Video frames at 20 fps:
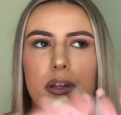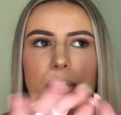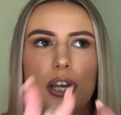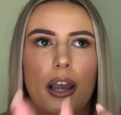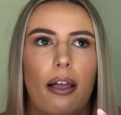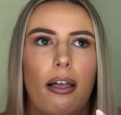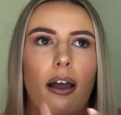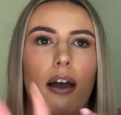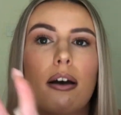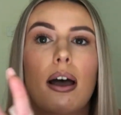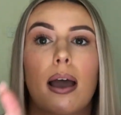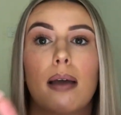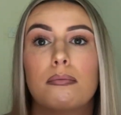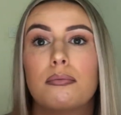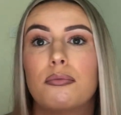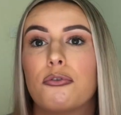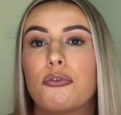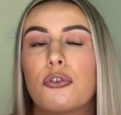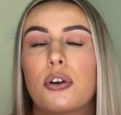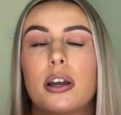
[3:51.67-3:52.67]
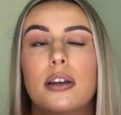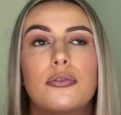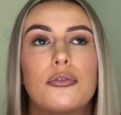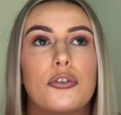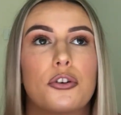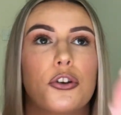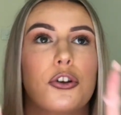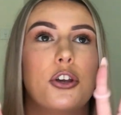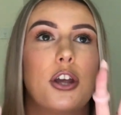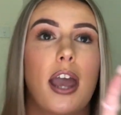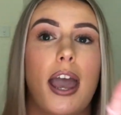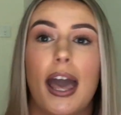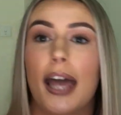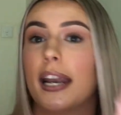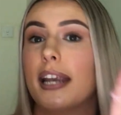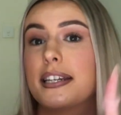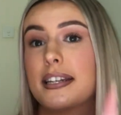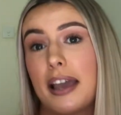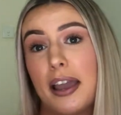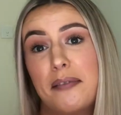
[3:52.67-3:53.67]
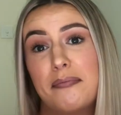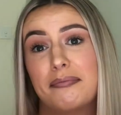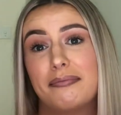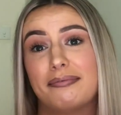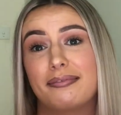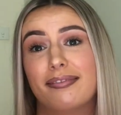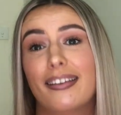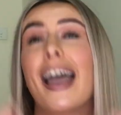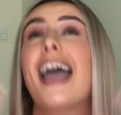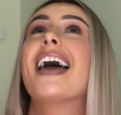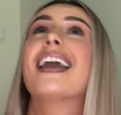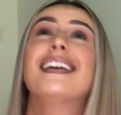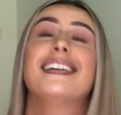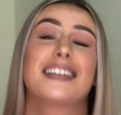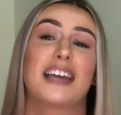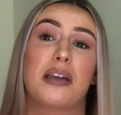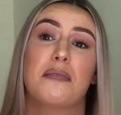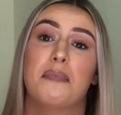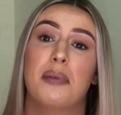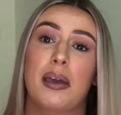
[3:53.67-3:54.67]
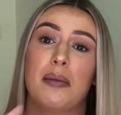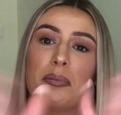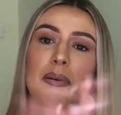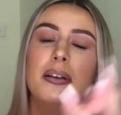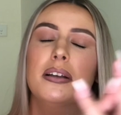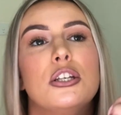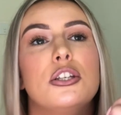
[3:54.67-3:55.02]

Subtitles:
Magella, I'm free for you, anytime, anytime, babe.